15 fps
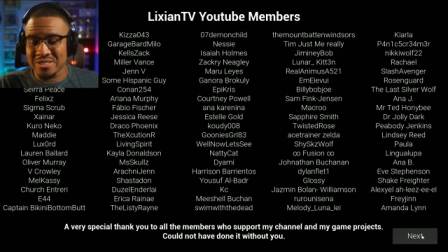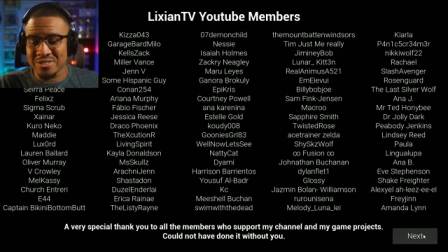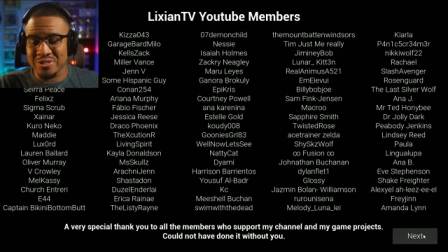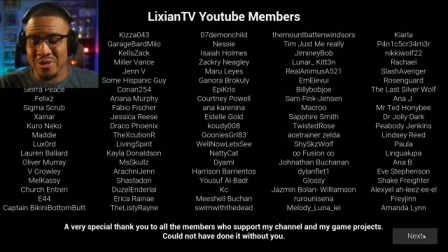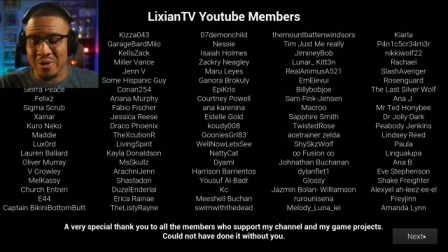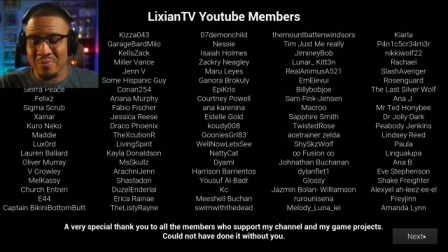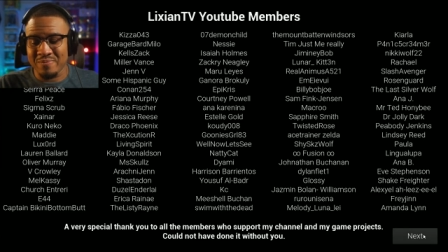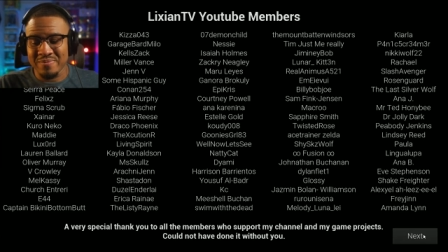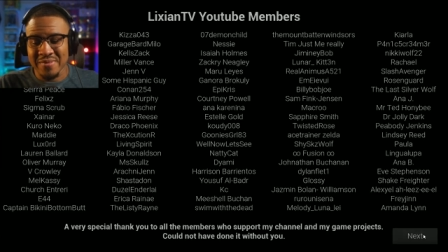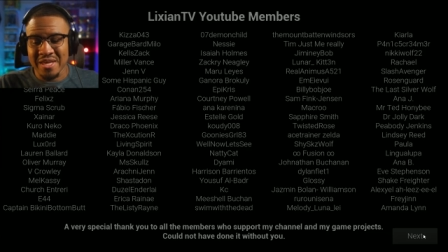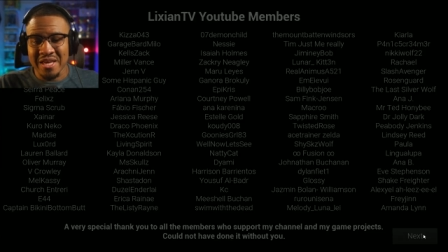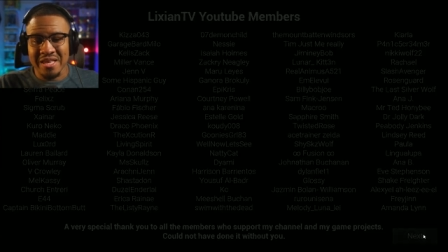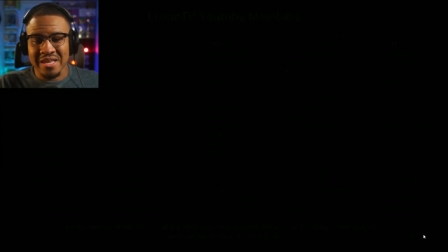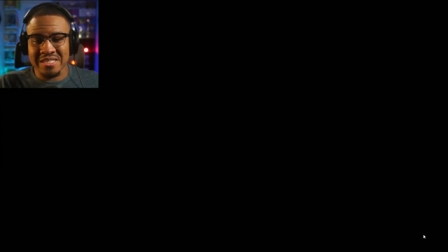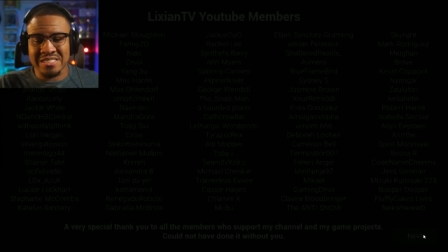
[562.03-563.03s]
So
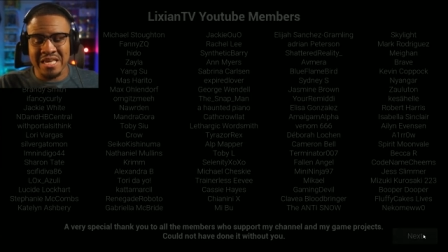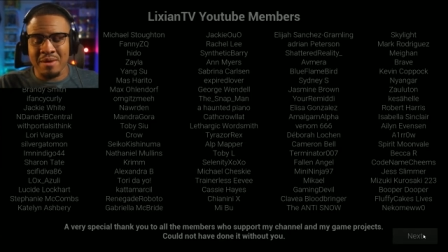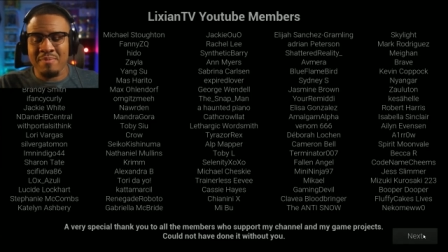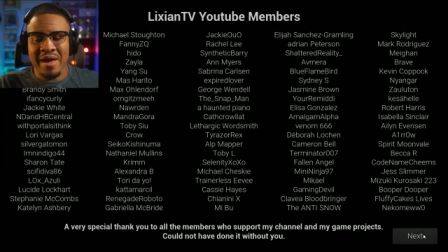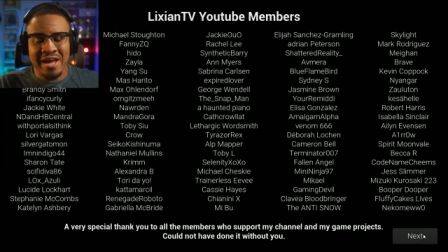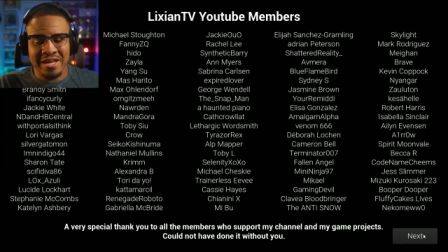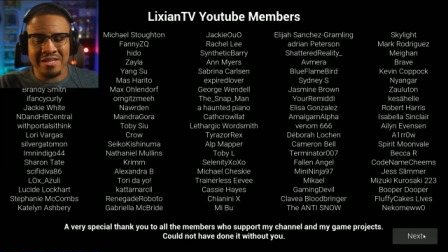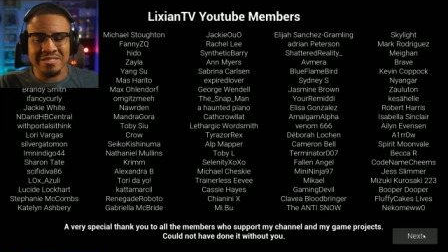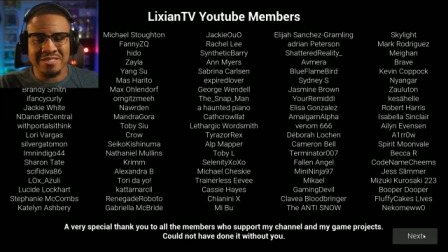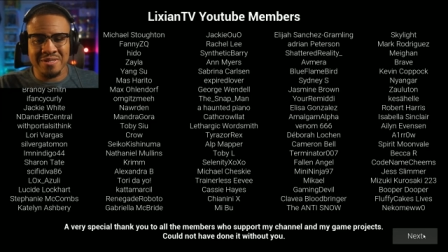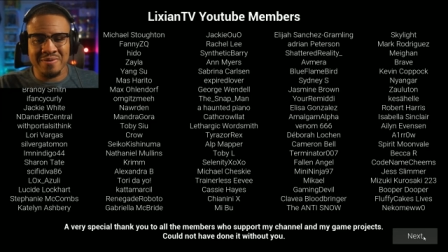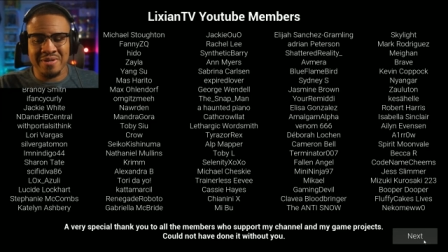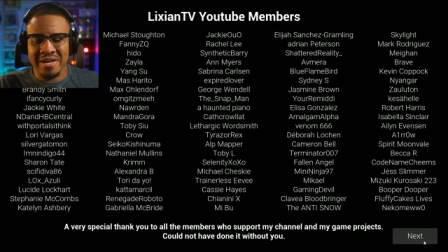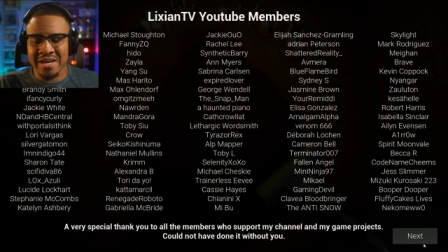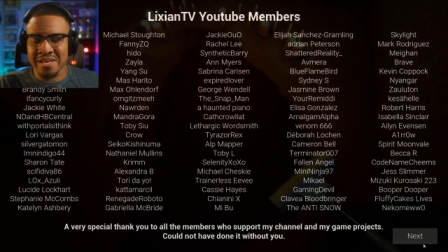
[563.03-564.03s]
let's get back into
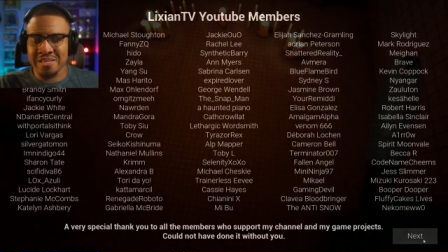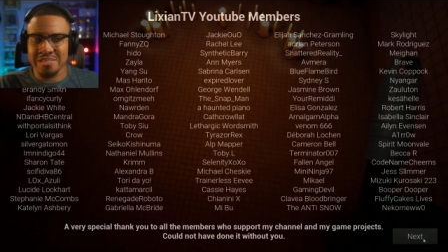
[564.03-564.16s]
it, huh?